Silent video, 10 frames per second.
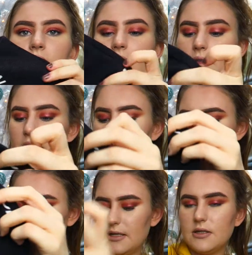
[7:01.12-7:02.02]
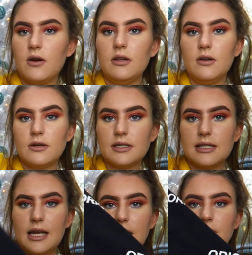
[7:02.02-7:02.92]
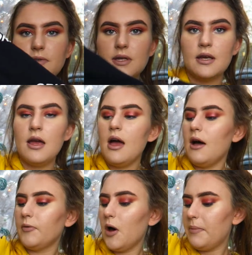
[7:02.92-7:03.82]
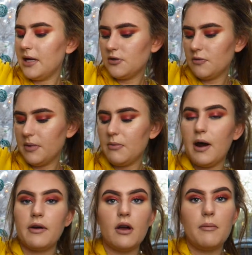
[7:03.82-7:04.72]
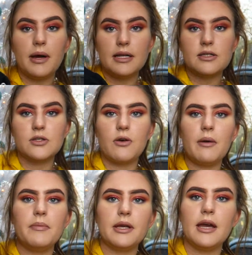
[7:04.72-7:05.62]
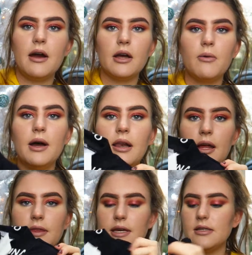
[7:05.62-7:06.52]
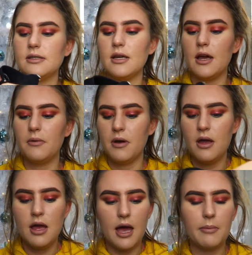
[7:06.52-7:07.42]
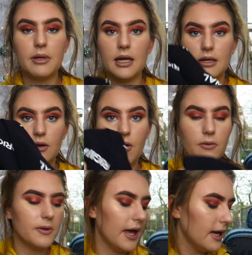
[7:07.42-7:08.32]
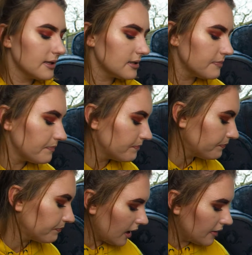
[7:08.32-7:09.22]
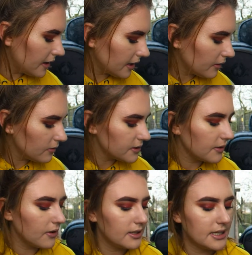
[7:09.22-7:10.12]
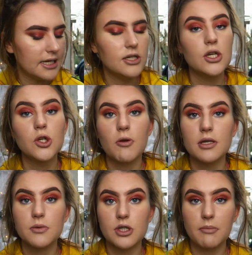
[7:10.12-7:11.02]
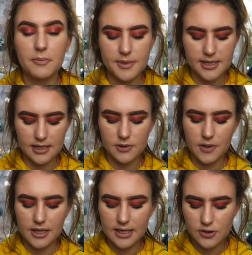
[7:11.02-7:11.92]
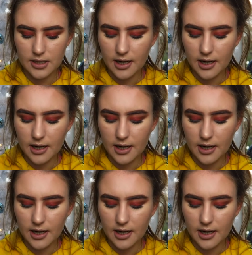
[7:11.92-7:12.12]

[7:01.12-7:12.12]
Like that, and it's got long sleeves. I've got a picture of me wearing it on my Instagram, but yeah, I quite like this, so I'm glad I got that. And then I also got a t-shirt dress, which I'm obsessed with, literally.